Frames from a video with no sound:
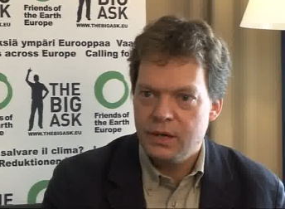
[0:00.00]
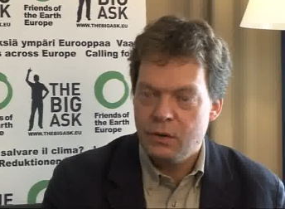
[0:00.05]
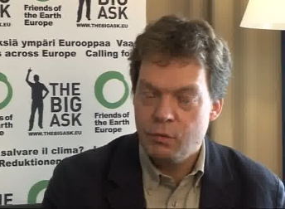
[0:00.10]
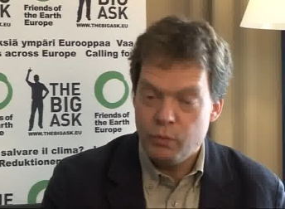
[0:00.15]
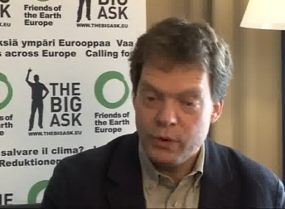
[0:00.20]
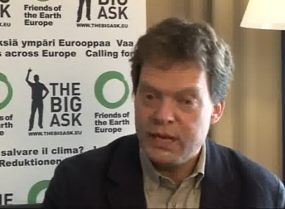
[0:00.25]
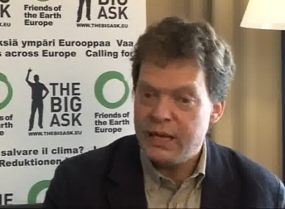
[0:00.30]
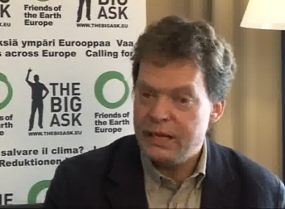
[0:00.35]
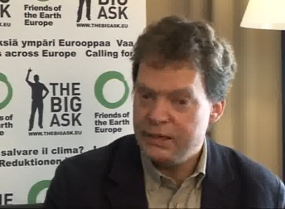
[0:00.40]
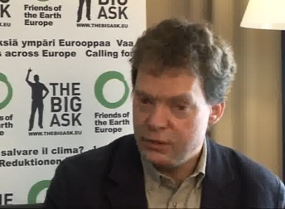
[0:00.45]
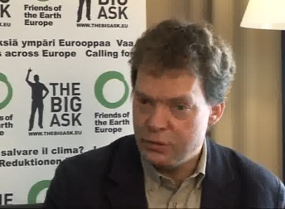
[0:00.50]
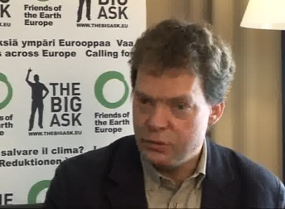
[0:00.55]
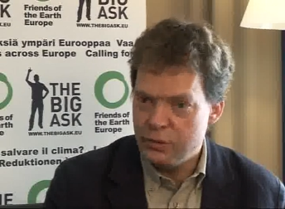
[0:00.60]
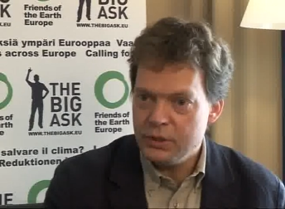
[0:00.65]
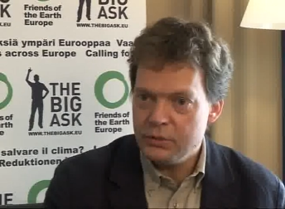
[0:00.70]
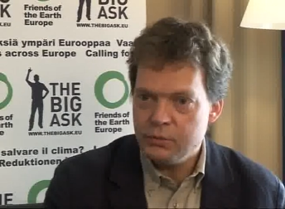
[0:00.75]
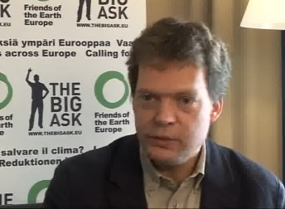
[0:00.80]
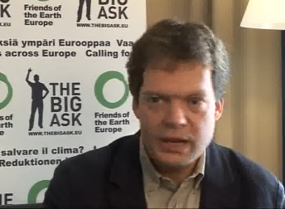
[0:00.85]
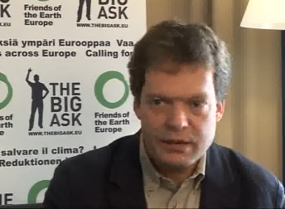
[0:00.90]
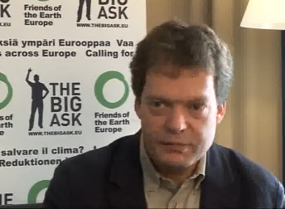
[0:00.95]
we can do
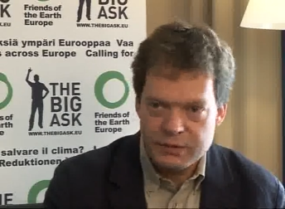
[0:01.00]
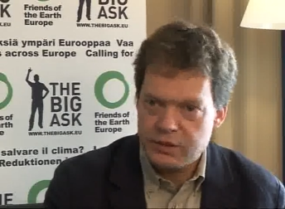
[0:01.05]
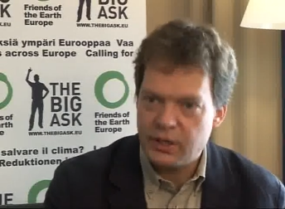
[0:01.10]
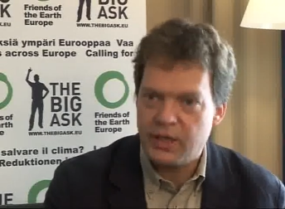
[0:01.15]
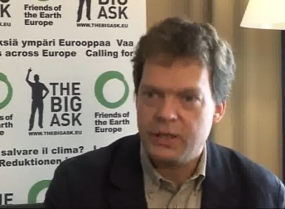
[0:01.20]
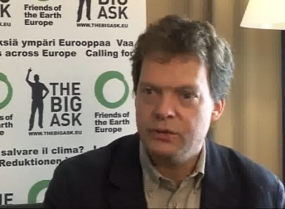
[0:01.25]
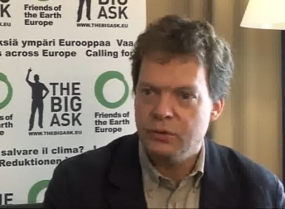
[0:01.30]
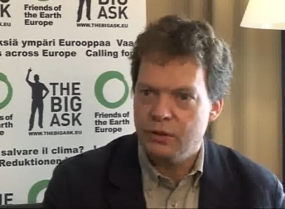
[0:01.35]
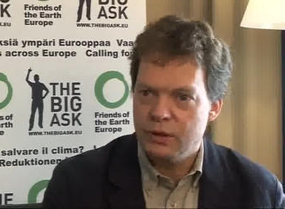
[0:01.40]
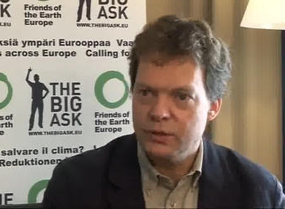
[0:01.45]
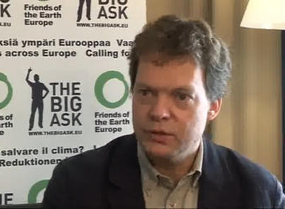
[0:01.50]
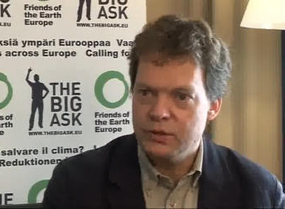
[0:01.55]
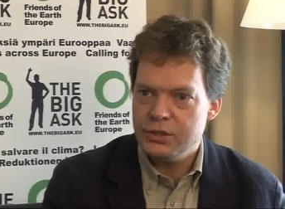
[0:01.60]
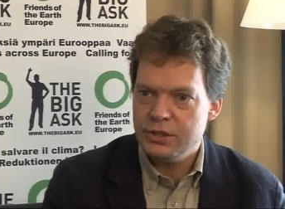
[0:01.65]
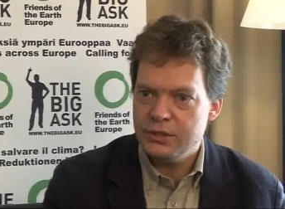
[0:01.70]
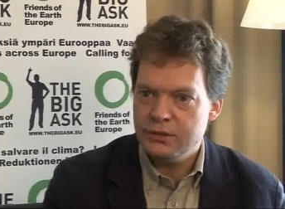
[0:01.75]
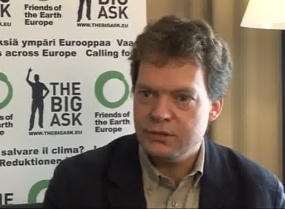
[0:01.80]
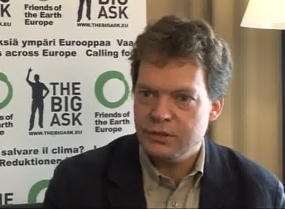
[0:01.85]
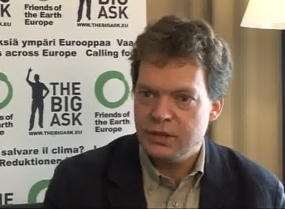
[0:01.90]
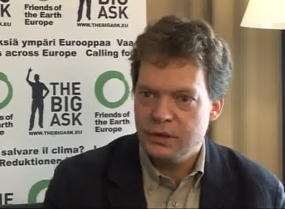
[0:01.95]
it. We have the
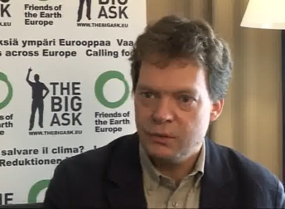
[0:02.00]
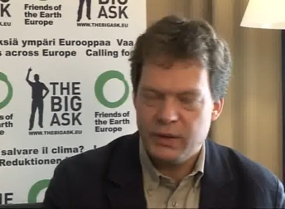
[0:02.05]
technologies.